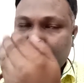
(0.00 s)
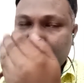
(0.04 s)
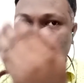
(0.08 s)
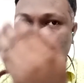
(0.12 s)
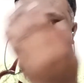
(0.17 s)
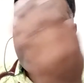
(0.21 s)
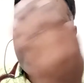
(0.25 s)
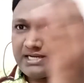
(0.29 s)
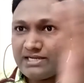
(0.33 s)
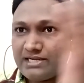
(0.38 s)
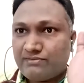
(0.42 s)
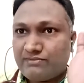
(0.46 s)

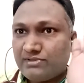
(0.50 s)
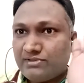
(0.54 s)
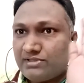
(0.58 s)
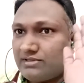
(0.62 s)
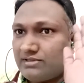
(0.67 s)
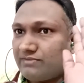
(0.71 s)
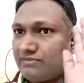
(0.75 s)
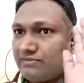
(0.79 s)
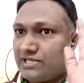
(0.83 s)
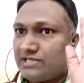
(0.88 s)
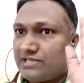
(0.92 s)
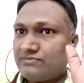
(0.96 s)
and
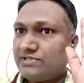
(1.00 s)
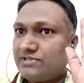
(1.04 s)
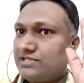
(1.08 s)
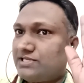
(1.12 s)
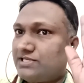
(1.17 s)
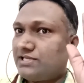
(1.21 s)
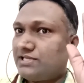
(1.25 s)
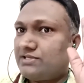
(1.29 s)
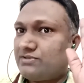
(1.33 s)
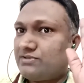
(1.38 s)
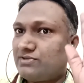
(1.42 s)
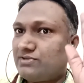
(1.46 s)
the virus will
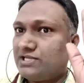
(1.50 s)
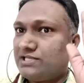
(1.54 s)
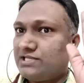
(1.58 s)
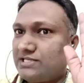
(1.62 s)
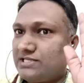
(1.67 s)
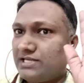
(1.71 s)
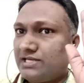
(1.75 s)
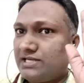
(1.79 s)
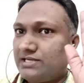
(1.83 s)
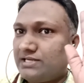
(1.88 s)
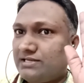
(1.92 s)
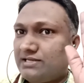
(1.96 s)
stick to his
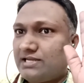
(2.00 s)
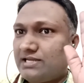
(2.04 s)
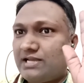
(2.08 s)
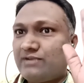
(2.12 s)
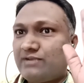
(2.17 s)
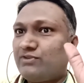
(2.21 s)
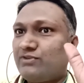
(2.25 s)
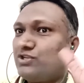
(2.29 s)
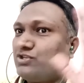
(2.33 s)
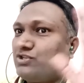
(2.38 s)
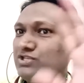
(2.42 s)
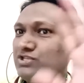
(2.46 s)
hand,
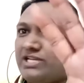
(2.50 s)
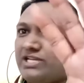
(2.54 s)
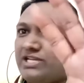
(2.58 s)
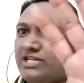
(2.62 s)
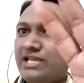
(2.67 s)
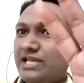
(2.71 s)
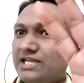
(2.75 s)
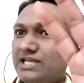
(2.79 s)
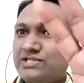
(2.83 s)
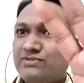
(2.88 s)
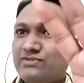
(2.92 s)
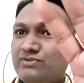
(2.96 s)
and when you shake
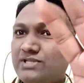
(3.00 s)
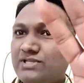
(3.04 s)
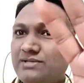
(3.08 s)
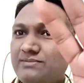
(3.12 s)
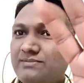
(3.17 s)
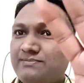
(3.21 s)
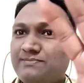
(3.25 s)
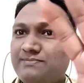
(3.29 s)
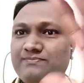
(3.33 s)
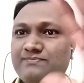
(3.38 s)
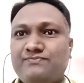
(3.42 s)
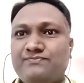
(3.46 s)
hands with
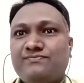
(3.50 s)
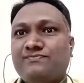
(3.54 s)
them,